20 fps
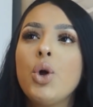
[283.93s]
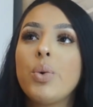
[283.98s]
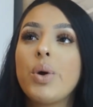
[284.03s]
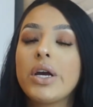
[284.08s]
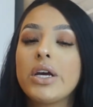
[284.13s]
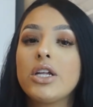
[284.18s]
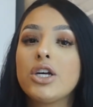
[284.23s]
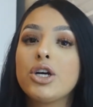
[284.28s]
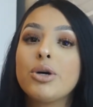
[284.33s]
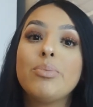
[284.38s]

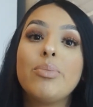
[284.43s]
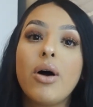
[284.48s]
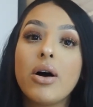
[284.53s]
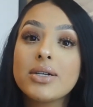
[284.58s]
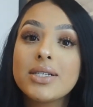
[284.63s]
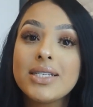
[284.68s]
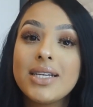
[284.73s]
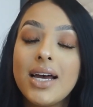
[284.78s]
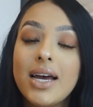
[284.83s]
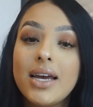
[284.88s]
regular
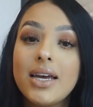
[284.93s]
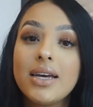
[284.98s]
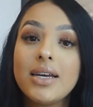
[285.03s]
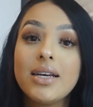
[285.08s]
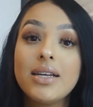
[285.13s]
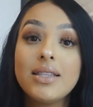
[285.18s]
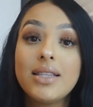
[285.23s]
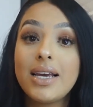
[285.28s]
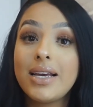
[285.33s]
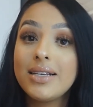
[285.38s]
box dye,
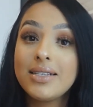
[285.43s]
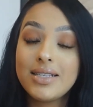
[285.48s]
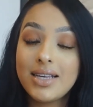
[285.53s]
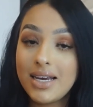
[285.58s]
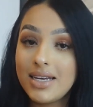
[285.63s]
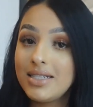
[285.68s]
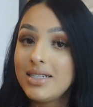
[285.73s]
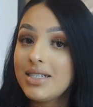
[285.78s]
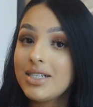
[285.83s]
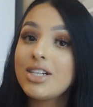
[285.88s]
they
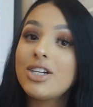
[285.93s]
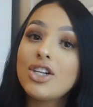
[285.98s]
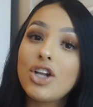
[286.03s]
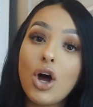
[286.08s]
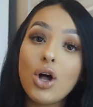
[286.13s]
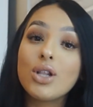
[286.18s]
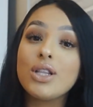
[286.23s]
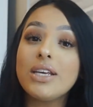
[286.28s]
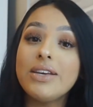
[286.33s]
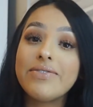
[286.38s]
say to
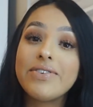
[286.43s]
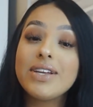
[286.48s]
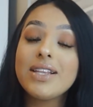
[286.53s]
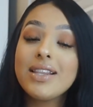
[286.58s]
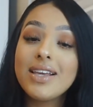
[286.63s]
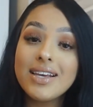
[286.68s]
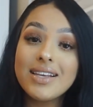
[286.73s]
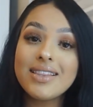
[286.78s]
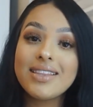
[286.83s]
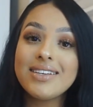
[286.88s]
not leave it
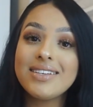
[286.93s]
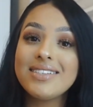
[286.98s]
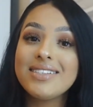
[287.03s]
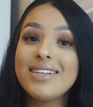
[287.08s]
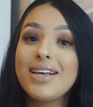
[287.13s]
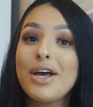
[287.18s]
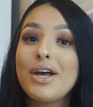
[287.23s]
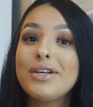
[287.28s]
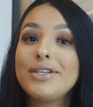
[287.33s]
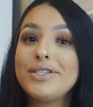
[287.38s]
like this.
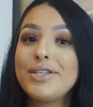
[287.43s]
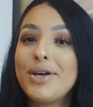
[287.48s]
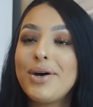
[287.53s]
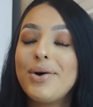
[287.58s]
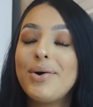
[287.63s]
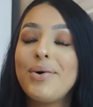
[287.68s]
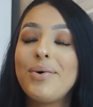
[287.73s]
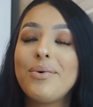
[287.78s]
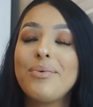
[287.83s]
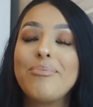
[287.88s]

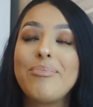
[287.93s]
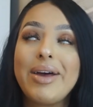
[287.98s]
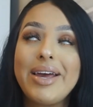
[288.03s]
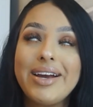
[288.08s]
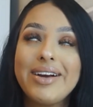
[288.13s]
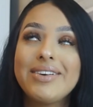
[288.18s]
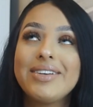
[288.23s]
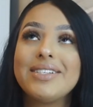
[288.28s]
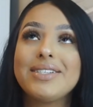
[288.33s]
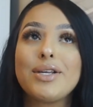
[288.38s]
So my
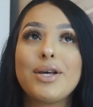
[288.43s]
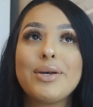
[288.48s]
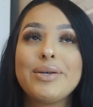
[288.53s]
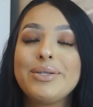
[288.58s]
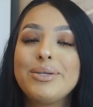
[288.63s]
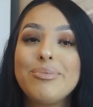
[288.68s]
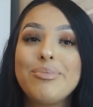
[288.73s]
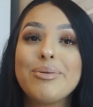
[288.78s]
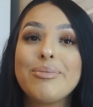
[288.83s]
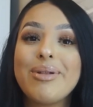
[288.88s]
hair is
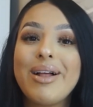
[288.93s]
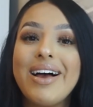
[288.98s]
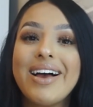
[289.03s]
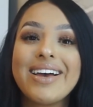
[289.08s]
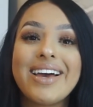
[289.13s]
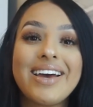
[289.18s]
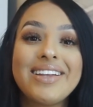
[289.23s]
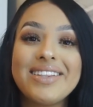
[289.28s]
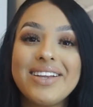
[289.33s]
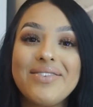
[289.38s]
super
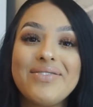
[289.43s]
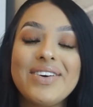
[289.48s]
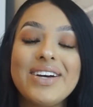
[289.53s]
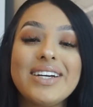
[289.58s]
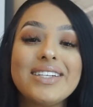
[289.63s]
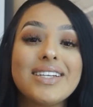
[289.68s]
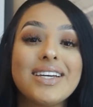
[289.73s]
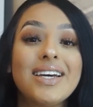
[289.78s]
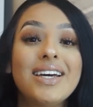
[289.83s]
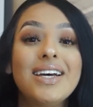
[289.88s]
black. I love
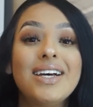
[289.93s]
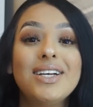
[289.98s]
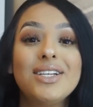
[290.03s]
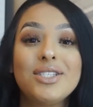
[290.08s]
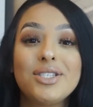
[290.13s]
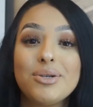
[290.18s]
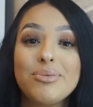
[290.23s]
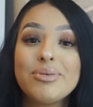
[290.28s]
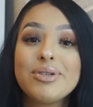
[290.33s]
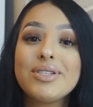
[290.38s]
it.
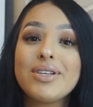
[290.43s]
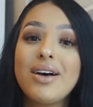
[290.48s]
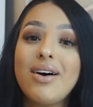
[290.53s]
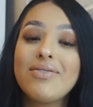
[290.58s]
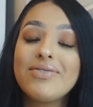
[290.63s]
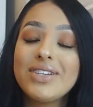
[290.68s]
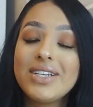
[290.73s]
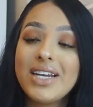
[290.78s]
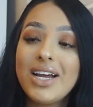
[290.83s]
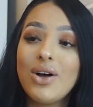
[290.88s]
Super
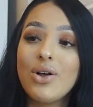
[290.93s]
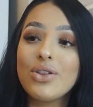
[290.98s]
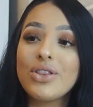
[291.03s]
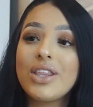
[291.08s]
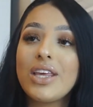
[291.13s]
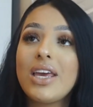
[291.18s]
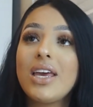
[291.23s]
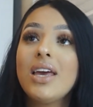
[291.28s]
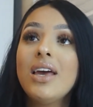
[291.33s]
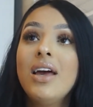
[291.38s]
soft and
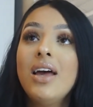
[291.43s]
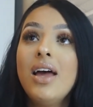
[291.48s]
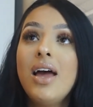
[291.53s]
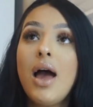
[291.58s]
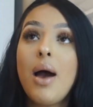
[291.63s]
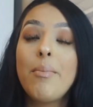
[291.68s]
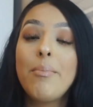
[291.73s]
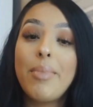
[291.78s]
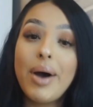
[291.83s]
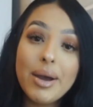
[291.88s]
healthy.
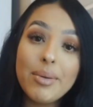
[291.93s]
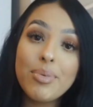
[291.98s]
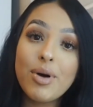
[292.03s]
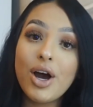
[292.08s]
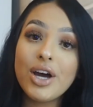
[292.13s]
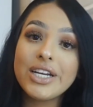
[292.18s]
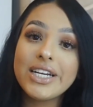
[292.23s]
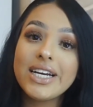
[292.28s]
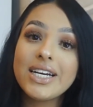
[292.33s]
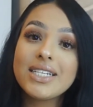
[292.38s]
My
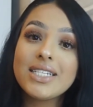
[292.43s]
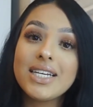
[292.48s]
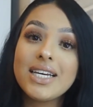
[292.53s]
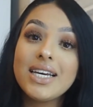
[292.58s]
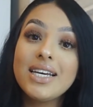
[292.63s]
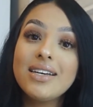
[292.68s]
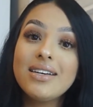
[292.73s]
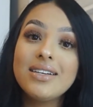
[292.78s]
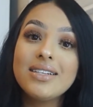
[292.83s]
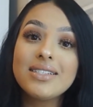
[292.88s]
product
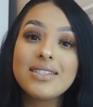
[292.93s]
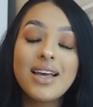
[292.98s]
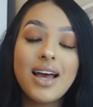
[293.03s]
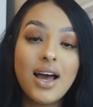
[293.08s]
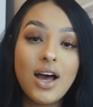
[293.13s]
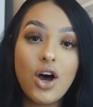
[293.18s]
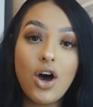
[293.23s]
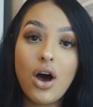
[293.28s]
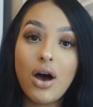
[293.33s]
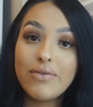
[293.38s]
is
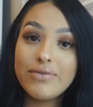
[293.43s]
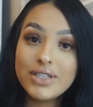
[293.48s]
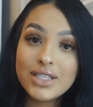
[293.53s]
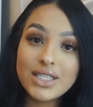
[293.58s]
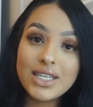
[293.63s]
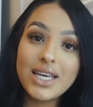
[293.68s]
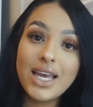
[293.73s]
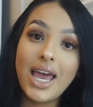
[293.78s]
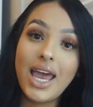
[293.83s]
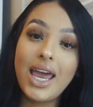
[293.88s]

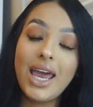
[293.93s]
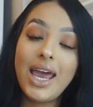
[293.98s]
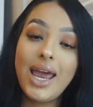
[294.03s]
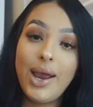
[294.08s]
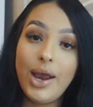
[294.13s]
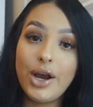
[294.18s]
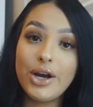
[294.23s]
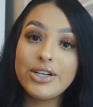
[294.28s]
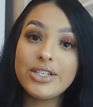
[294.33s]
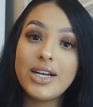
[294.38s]
obviously a
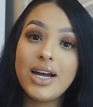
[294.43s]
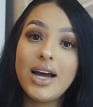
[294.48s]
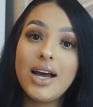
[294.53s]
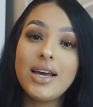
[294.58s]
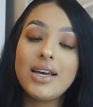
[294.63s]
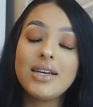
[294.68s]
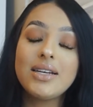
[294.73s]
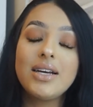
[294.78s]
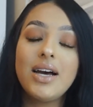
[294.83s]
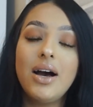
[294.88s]
hair
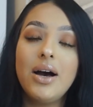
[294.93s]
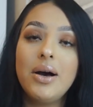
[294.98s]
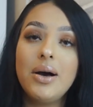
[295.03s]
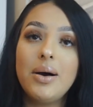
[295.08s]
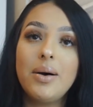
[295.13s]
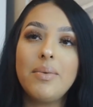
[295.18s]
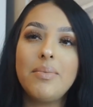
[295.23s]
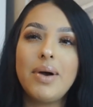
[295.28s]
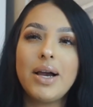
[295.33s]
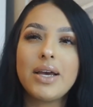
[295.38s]
dye.
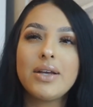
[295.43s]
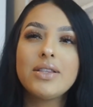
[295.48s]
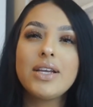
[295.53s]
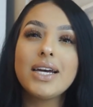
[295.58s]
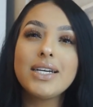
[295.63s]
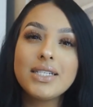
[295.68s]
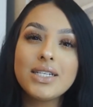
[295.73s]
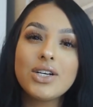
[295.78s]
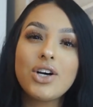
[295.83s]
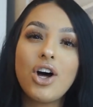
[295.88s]
I
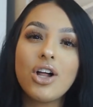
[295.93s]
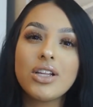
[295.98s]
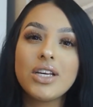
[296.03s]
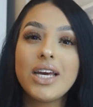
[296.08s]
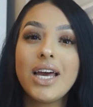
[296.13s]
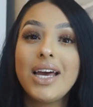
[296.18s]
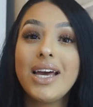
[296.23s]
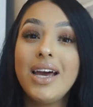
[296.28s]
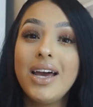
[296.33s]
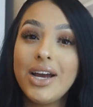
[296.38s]
like to call
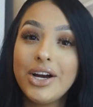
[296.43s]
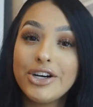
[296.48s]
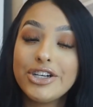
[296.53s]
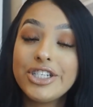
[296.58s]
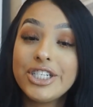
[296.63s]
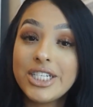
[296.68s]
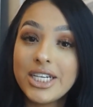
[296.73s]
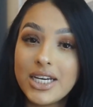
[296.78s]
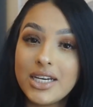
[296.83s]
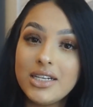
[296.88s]
it a
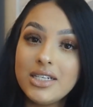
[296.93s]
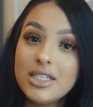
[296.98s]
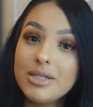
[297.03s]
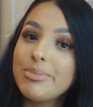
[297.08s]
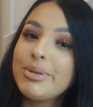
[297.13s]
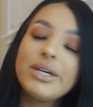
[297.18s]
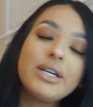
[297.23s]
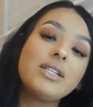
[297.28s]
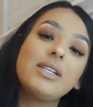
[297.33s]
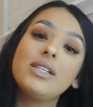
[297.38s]
hair tint
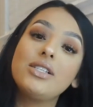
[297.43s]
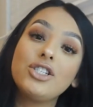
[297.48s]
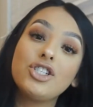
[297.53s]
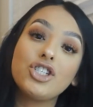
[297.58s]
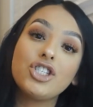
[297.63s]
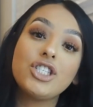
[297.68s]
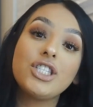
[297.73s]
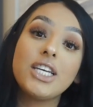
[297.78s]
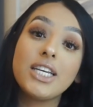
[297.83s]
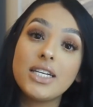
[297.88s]
because it
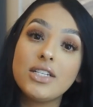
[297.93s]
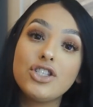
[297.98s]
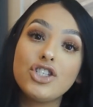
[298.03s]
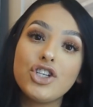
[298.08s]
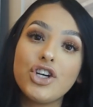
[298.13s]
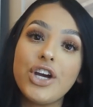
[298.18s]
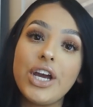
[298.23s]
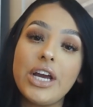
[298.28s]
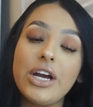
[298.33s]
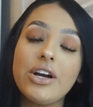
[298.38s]
just tints
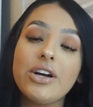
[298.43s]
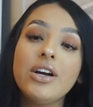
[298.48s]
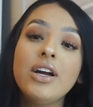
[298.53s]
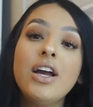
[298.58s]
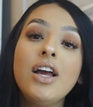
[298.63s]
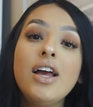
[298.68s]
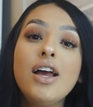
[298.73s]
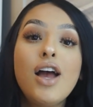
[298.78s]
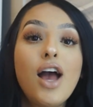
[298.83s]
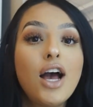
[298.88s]
your hair,
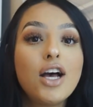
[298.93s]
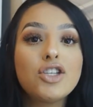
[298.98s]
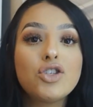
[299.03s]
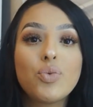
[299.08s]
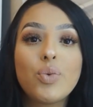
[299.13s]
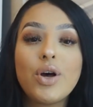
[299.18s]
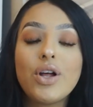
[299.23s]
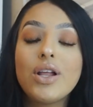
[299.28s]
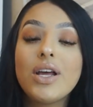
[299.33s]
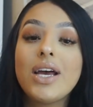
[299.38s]
as
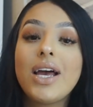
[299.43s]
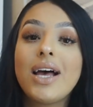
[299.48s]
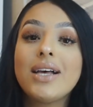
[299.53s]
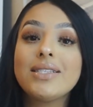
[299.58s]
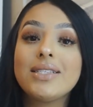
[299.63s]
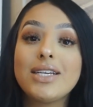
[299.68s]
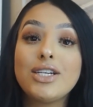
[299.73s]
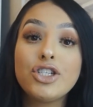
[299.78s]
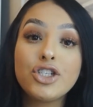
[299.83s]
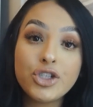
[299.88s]
well
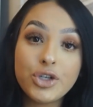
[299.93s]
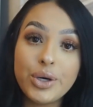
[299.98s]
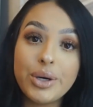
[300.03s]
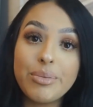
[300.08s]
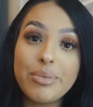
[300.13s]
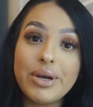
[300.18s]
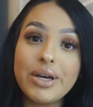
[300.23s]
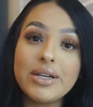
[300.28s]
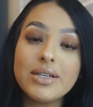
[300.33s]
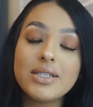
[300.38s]
as a
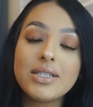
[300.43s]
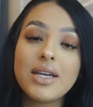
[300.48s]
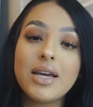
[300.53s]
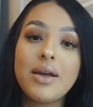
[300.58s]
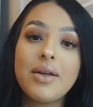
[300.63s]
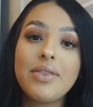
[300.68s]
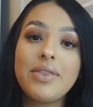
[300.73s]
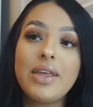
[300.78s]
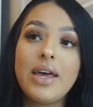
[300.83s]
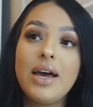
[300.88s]
treatment
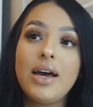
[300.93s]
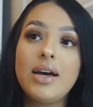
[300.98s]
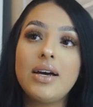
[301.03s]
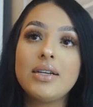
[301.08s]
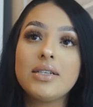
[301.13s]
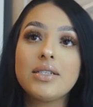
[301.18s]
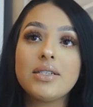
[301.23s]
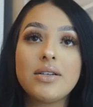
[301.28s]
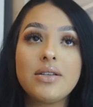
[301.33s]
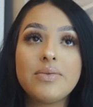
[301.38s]

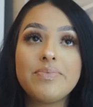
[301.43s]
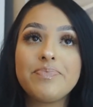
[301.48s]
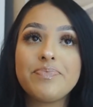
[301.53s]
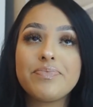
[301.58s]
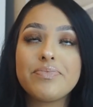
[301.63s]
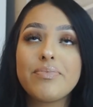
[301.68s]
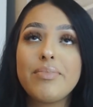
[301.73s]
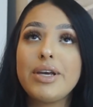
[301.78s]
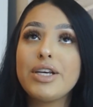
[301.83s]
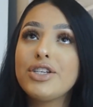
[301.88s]
that
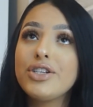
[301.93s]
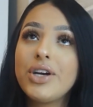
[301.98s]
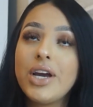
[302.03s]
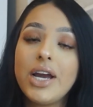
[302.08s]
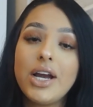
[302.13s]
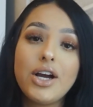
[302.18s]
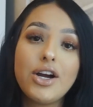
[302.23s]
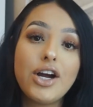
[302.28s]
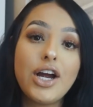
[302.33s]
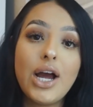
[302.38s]
makes your
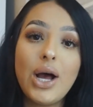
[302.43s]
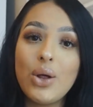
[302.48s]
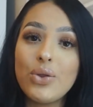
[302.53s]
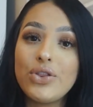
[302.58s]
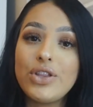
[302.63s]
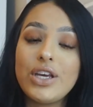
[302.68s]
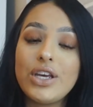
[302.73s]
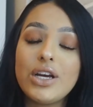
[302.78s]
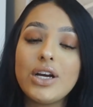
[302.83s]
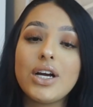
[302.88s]
hair
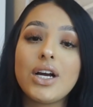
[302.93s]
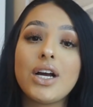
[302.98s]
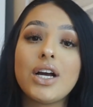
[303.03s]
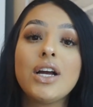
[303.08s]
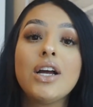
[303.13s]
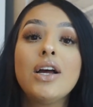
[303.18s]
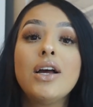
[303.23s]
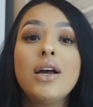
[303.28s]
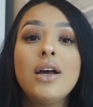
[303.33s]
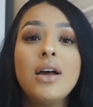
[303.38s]
healthier.
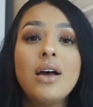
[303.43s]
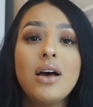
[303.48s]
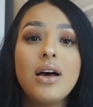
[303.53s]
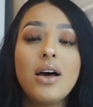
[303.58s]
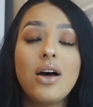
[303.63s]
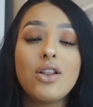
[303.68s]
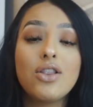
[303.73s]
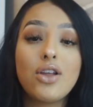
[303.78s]
A